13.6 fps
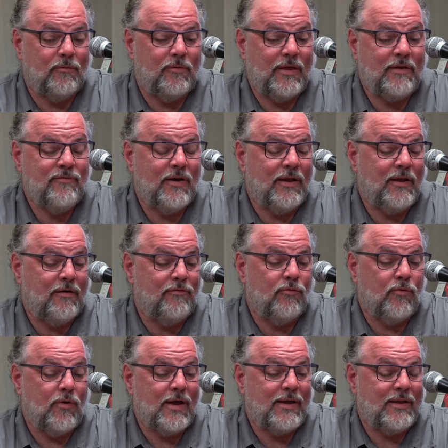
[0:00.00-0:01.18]
they've got a
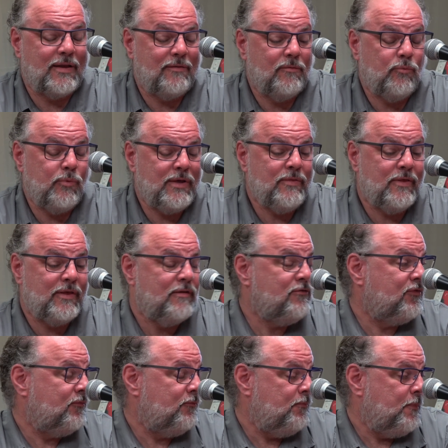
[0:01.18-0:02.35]
variety. We
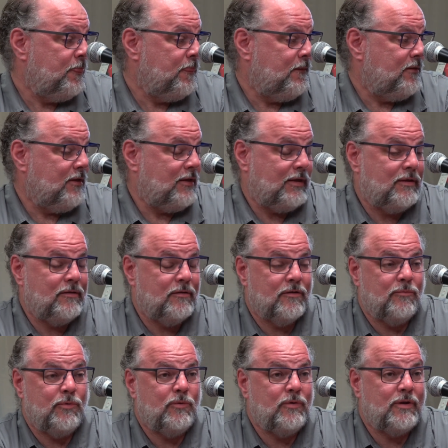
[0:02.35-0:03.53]
live in a
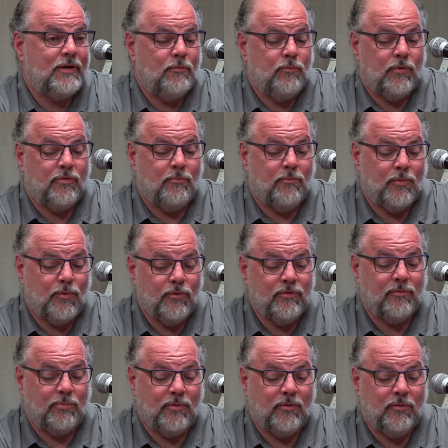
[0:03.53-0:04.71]
community with
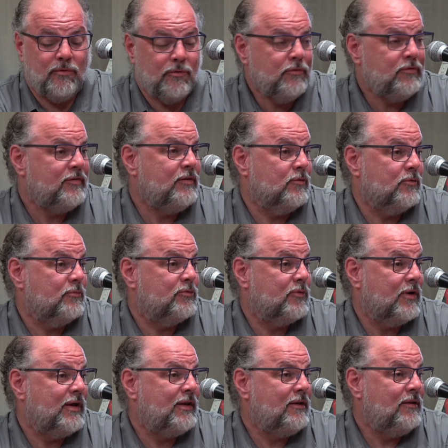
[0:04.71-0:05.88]
multiple nursing homes,
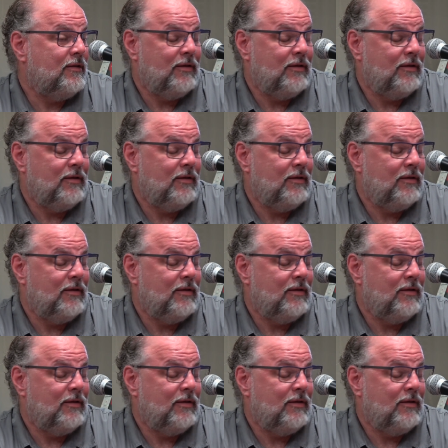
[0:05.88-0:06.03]
right?